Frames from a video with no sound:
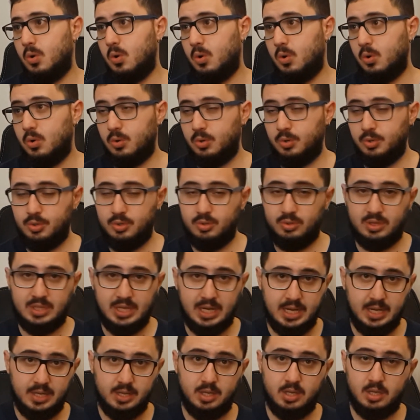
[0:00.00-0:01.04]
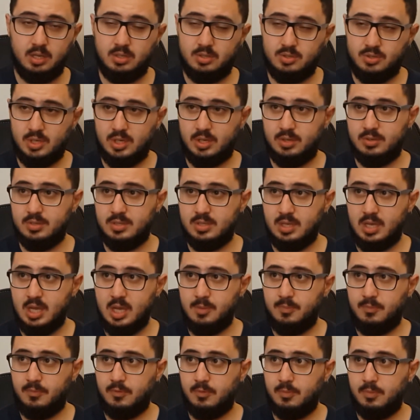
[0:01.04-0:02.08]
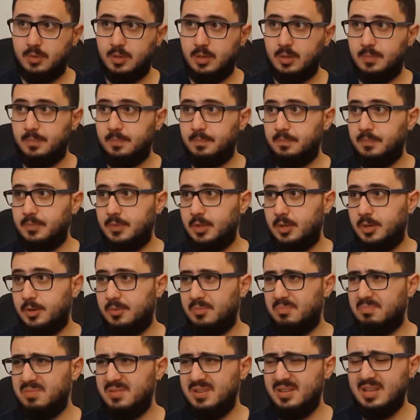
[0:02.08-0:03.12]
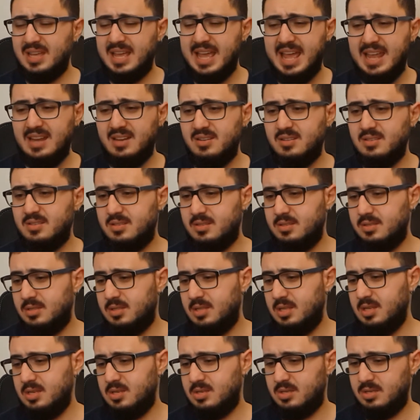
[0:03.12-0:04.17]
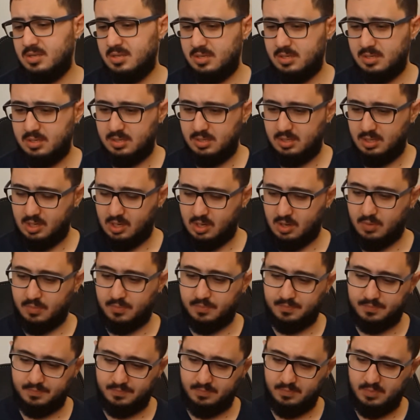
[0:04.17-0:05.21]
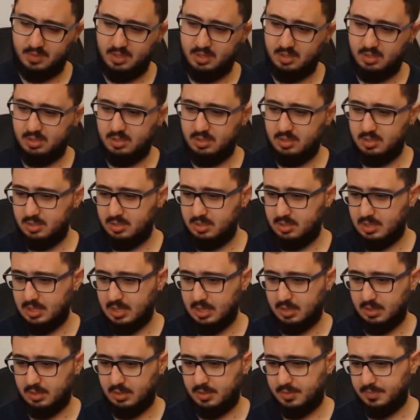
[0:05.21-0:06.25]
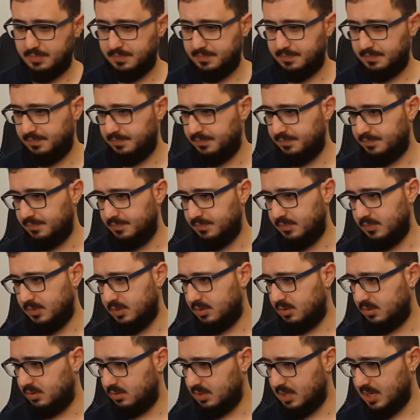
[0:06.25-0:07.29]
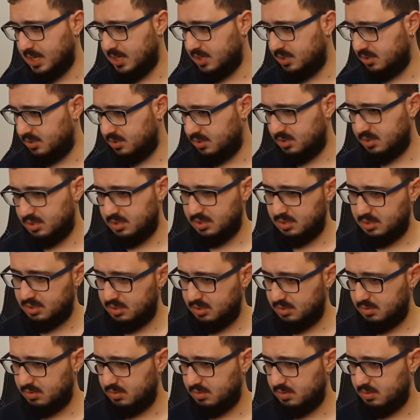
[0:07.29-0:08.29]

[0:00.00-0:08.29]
or you die trying to escape from it. But ants, they're just there. Ants.